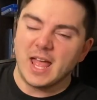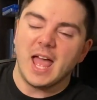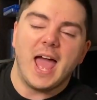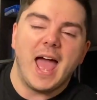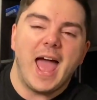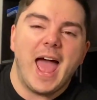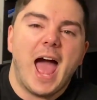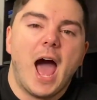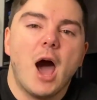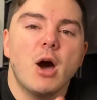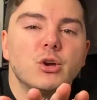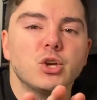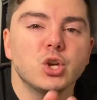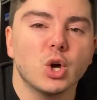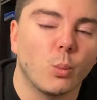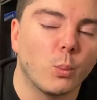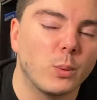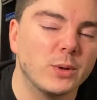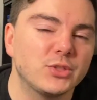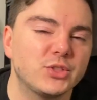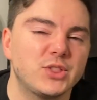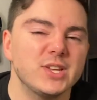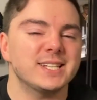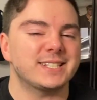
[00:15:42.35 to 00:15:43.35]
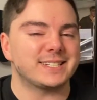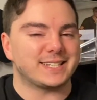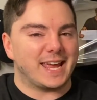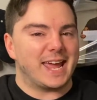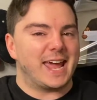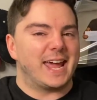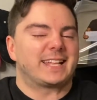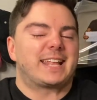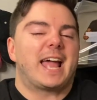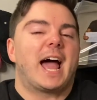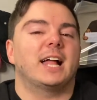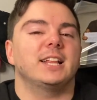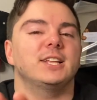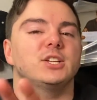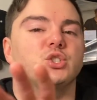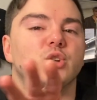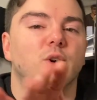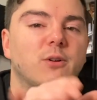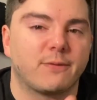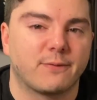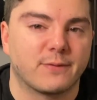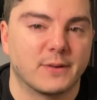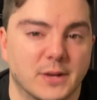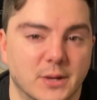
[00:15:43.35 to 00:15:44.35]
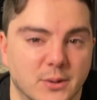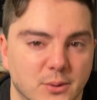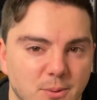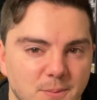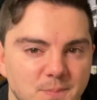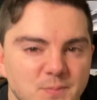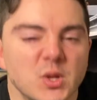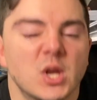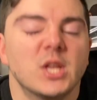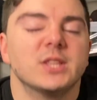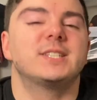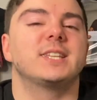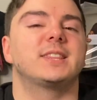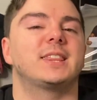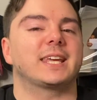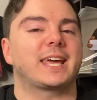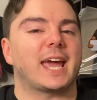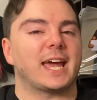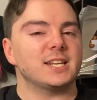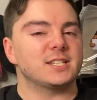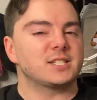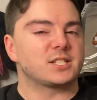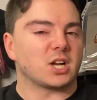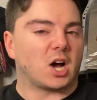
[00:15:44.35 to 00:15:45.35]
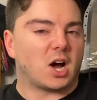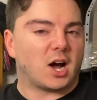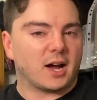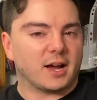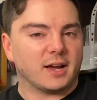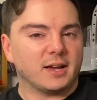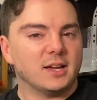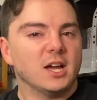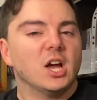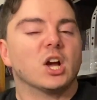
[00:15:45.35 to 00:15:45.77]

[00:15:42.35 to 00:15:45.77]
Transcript: How you when this aired, how did y'all feel? Did the gays die?